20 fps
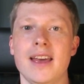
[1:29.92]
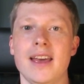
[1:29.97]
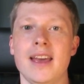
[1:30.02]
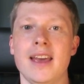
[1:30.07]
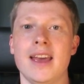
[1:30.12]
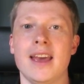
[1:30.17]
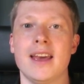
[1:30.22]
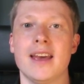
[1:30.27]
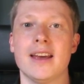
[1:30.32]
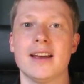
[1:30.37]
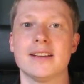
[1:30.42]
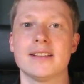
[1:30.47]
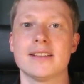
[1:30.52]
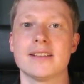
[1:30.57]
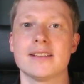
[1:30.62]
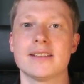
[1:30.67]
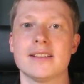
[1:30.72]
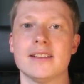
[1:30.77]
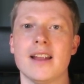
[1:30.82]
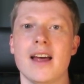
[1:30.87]
I.
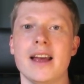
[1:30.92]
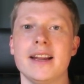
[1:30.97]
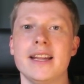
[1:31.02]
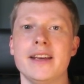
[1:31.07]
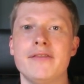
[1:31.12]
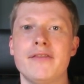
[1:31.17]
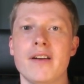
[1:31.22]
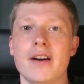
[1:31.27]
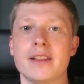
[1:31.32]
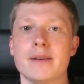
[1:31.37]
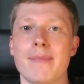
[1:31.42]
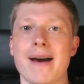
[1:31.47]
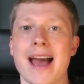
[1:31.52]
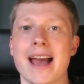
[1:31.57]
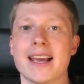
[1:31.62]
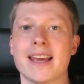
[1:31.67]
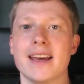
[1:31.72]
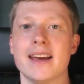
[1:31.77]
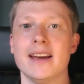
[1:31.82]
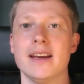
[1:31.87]
Slightly further
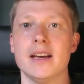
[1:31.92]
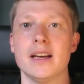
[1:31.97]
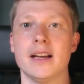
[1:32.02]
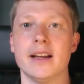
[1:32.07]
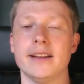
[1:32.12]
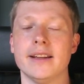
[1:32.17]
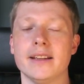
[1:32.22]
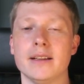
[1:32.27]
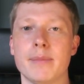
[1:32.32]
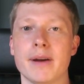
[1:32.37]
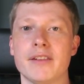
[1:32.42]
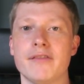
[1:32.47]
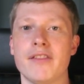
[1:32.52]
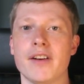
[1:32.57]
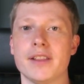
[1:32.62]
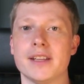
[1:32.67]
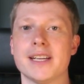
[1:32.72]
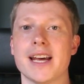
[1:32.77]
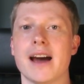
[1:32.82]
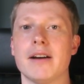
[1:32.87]
back, a little bit
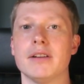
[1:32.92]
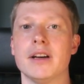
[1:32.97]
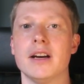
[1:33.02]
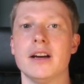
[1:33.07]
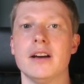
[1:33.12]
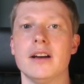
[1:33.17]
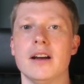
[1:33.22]
further down.